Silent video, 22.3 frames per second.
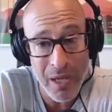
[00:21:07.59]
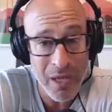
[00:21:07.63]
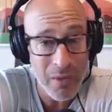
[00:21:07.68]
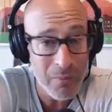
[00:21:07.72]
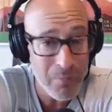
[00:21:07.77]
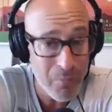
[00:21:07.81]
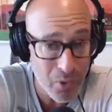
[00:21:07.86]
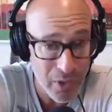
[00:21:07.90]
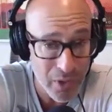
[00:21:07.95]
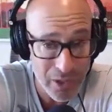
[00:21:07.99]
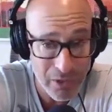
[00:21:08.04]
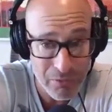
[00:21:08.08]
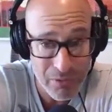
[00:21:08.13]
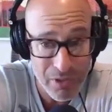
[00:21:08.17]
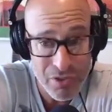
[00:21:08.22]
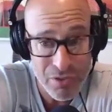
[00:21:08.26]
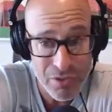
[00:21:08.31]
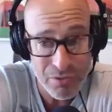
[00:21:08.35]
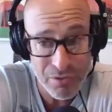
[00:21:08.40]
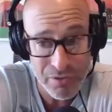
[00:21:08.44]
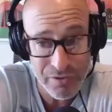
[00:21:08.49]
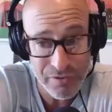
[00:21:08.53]
My morning
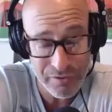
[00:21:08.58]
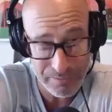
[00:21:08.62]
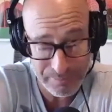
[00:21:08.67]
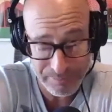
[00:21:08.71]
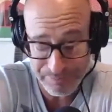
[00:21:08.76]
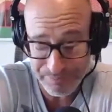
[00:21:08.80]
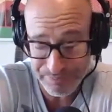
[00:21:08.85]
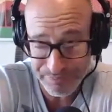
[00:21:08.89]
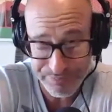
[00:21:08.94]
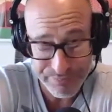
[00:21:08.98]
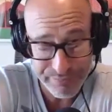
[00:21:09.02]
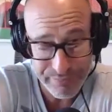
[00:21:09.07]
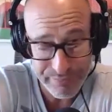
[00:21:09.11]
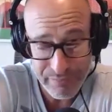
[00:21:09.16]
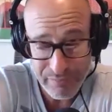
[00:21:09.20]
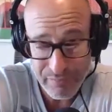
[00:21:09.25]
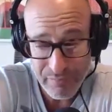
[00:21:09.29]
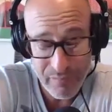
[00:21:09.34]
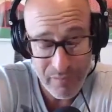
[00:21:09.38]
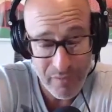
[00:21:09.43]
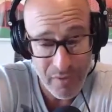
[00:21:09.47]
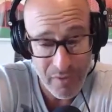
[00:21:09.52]
rituals
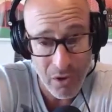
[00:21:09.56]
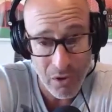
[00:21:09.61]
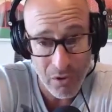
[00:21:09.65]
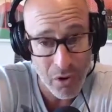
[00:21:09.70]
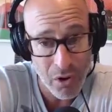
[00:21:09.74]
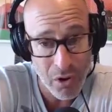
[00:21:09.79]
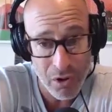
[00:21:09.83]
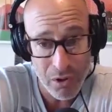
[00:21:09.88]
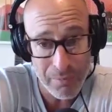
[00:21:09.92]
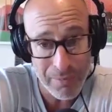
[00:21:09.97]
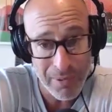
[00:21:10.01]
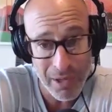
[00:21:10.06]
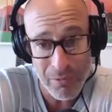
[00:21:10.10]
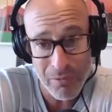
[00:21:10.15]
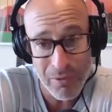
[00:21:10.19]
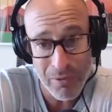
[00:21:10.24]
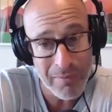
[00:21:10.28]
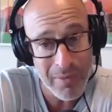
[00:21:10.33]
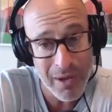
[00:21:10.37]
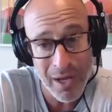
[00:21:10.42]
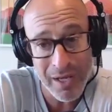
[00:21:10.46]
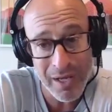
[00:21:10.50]
are all
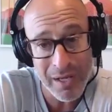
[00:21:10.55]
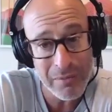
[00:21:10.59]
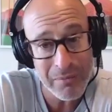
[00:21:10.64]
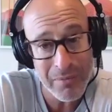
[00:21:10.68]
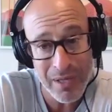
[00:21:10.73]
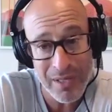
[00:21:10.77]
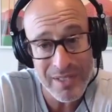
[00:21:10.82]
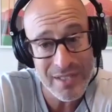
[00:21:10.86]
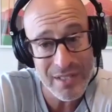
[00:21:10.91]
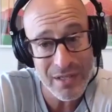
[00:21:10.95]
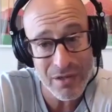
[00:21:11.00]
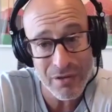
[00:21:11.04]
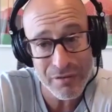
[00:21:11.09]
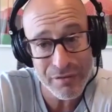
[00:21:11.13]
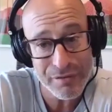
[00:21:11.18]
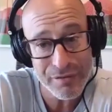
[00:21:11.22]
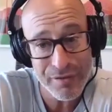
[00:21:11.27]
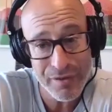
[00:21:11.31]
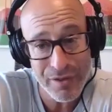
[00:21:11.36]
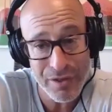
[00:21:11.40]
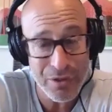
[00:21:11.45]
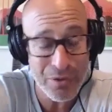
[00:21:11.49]
about reminding
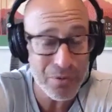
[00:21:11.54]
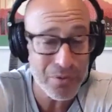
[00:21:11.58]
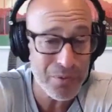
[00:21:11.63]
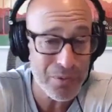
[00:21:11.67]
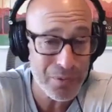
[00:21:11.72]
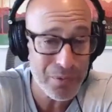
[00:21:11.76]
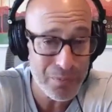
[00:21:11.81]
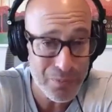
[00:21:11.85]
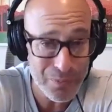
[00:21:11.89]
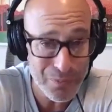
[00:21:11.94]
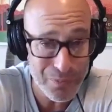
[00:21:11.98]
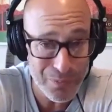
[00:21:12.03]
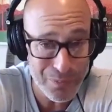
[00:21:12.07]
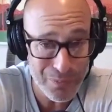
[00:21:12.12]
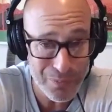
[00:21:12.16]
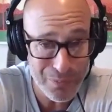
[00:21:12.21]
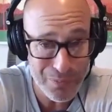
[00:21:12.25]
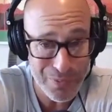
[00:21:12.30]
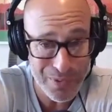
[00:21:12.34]
myself, you know, when,